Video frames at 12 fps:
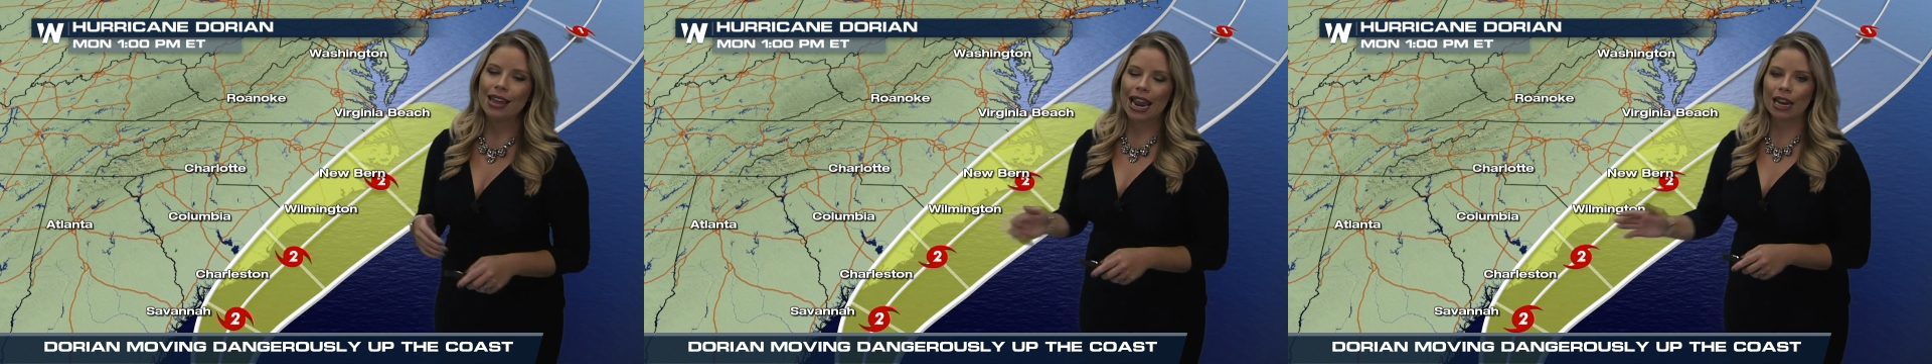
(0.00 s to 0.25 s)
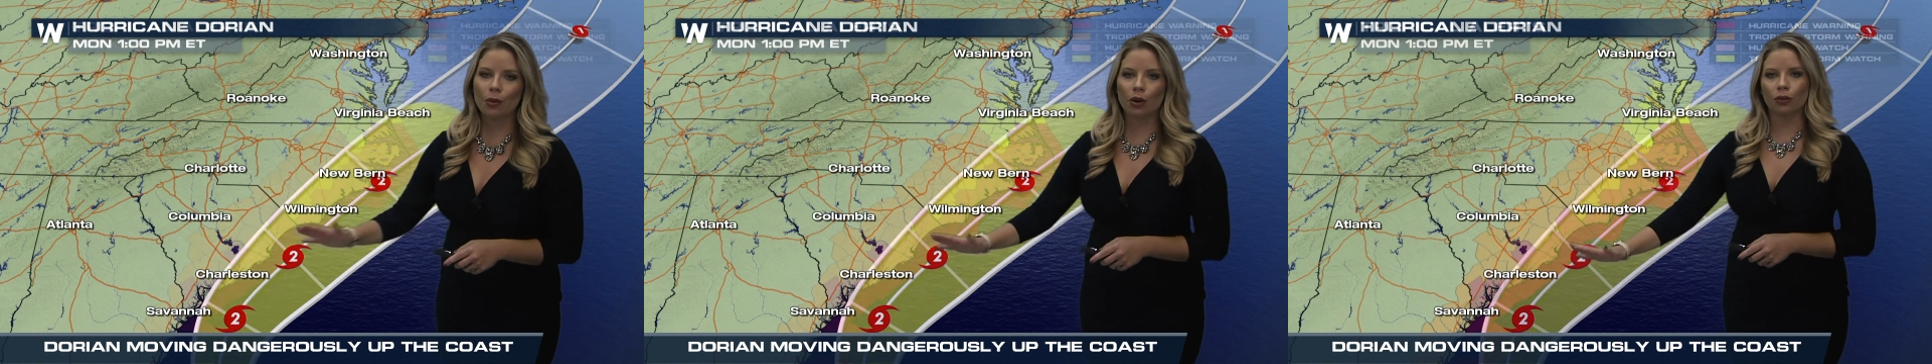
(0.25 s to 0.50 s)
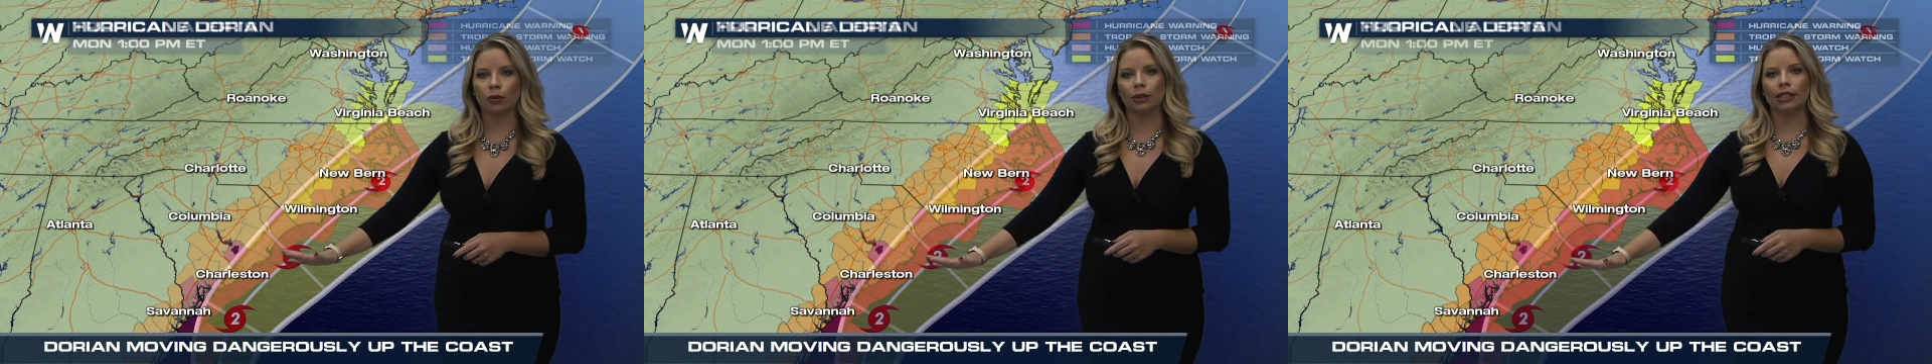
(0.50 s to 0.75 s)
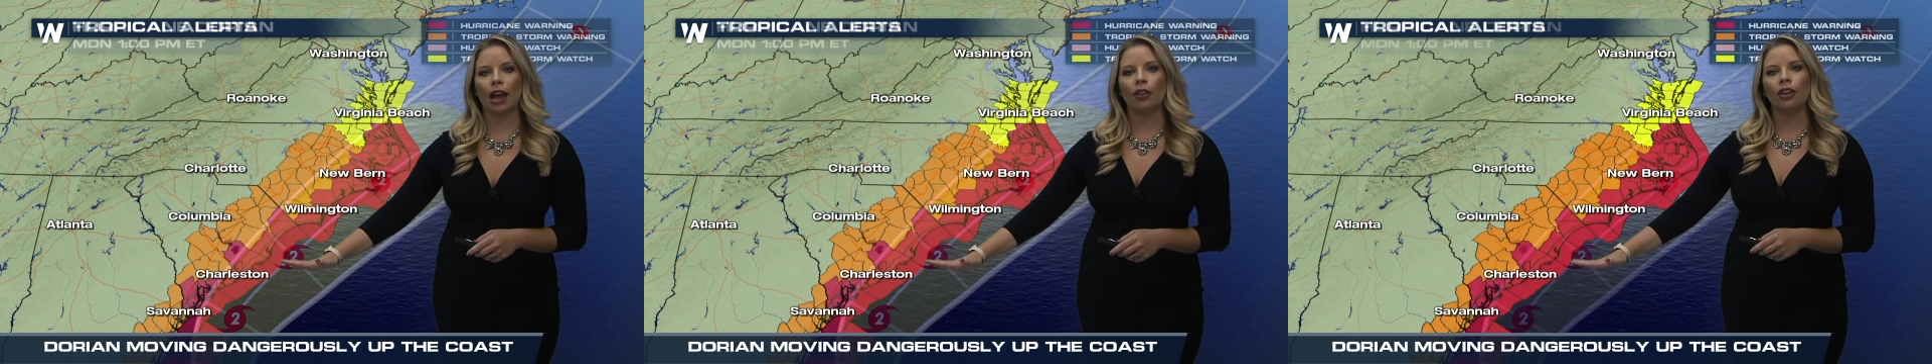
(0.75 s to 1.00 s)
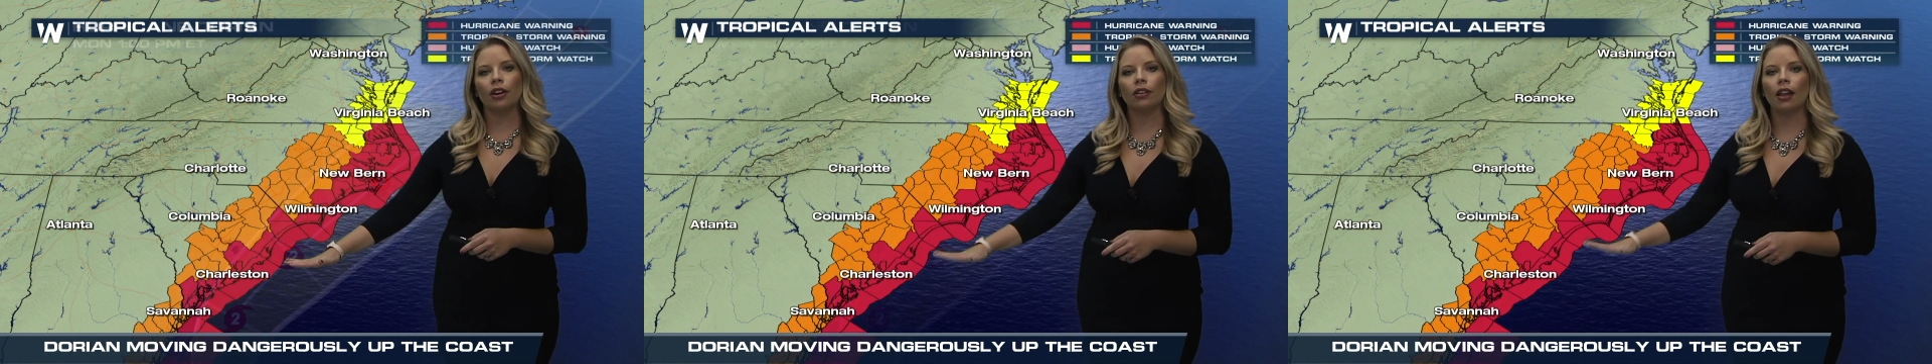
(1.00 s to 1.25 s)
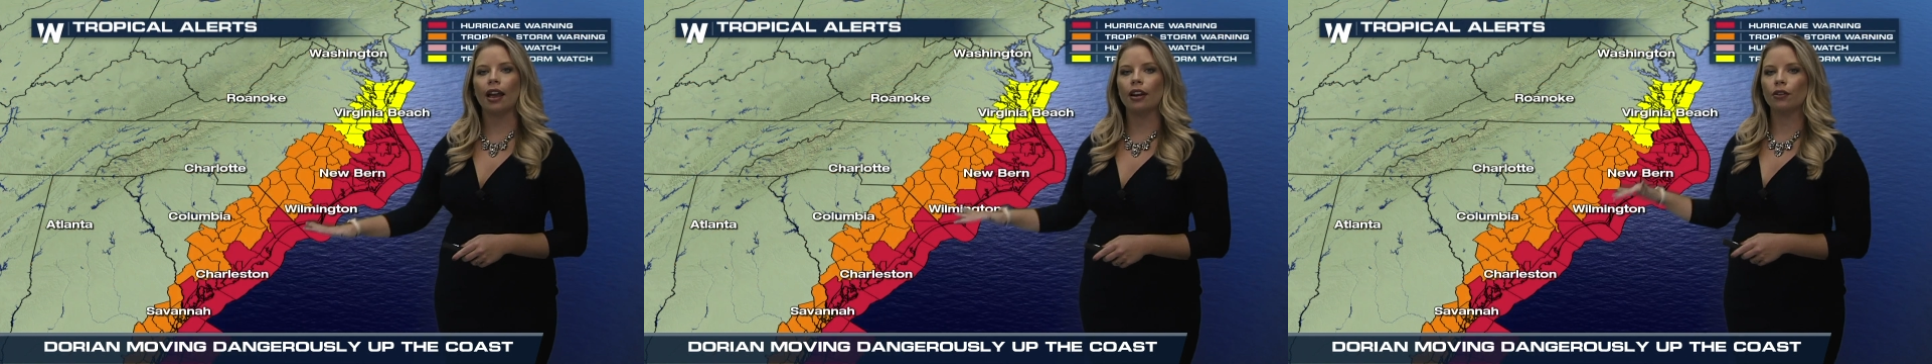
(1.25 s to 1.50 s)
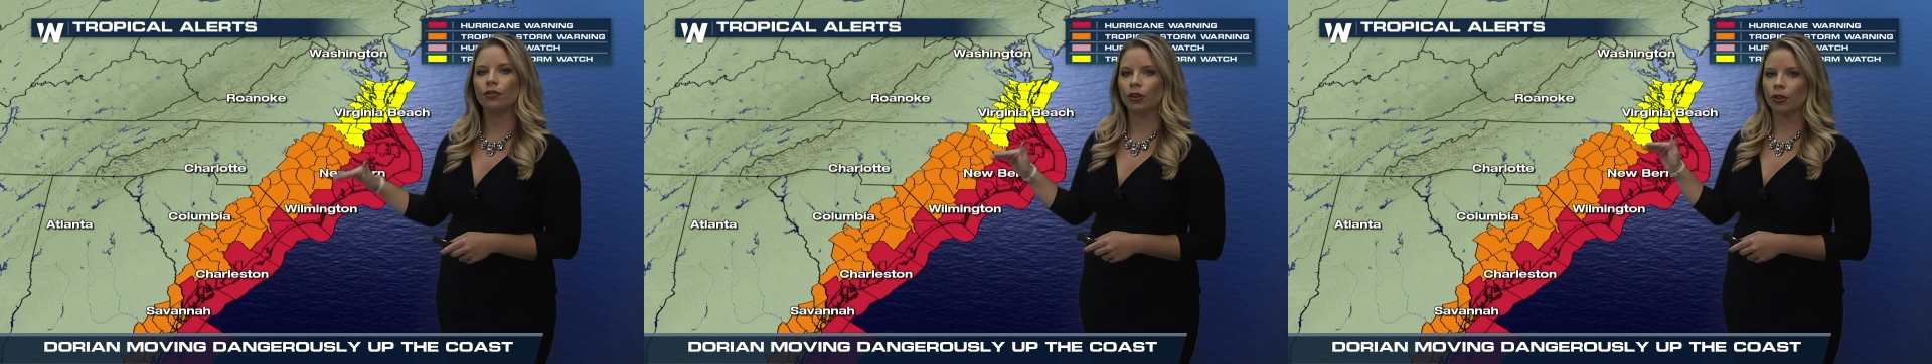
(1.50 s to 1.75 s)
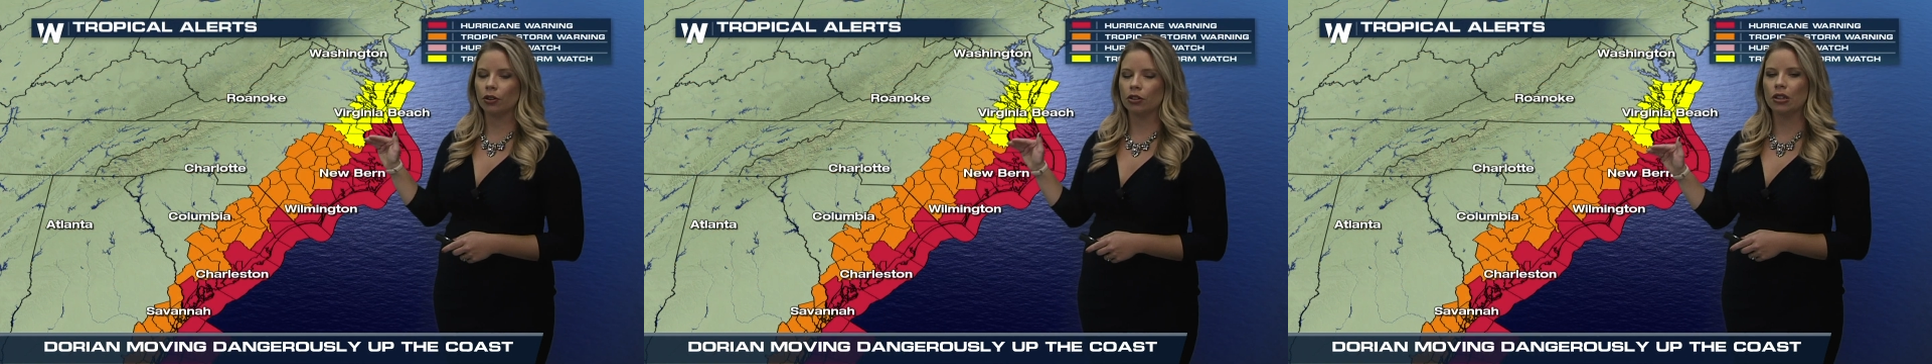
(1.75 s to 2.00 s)
anywhere from from South Carolina
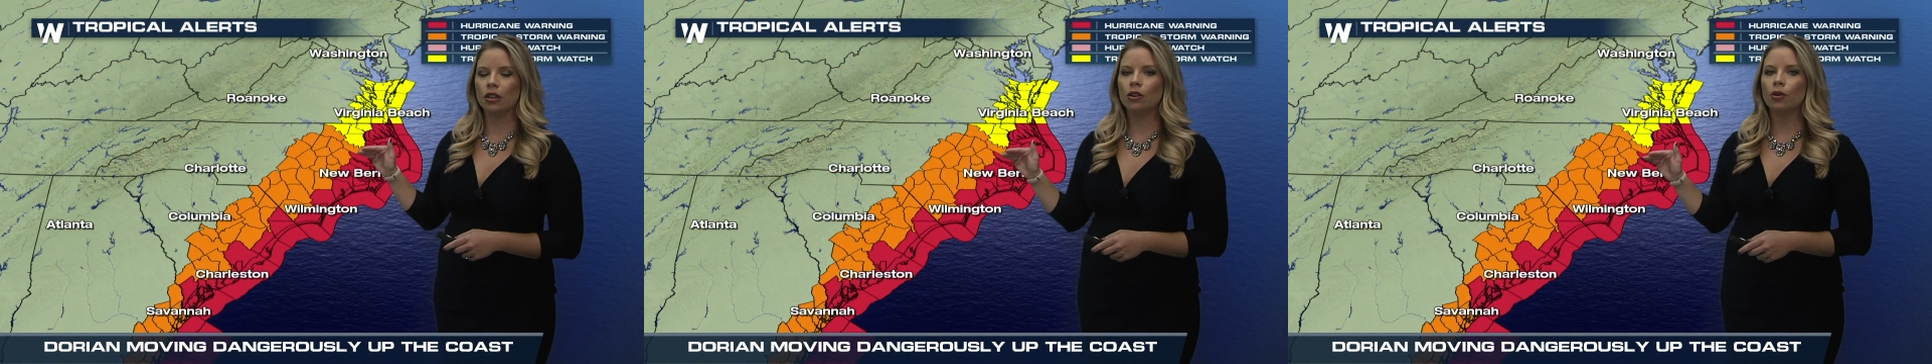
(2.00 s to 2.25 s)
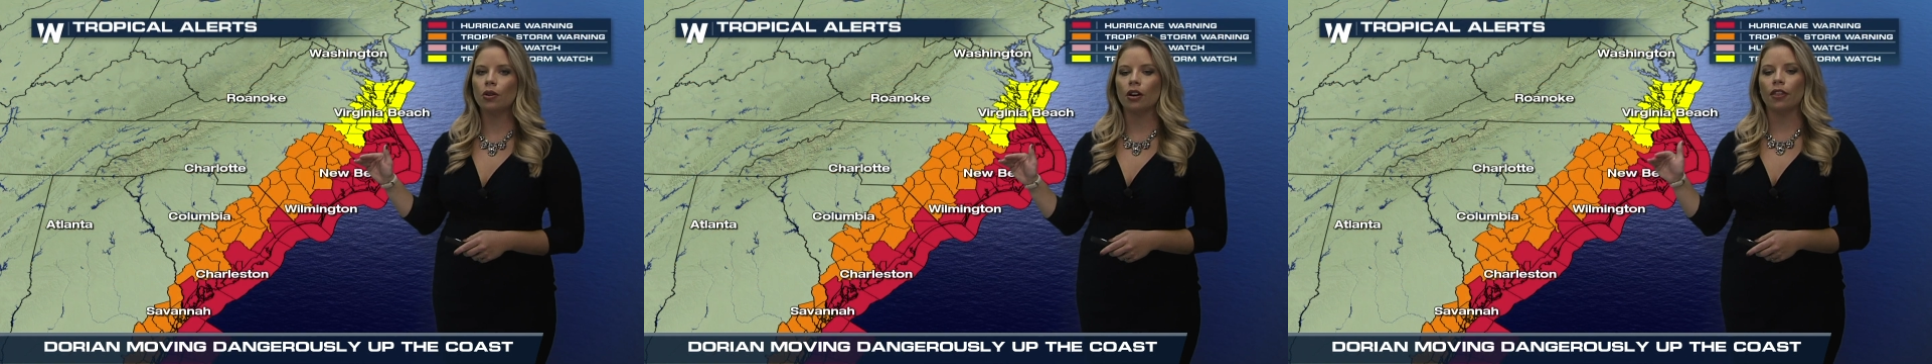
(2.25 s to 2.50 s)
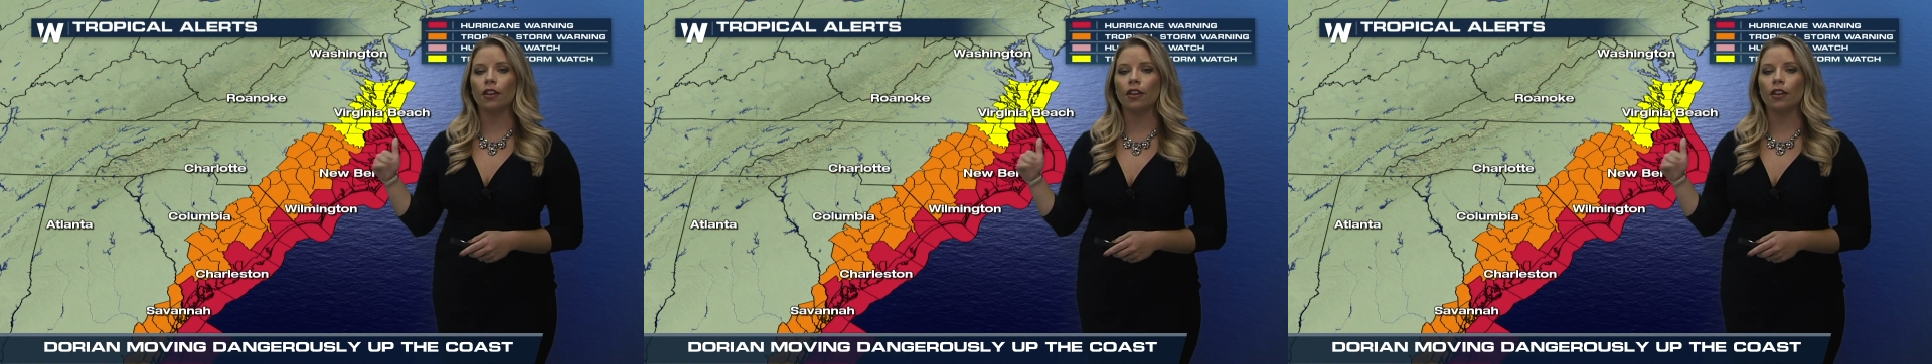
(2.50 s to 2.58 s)
further to the north.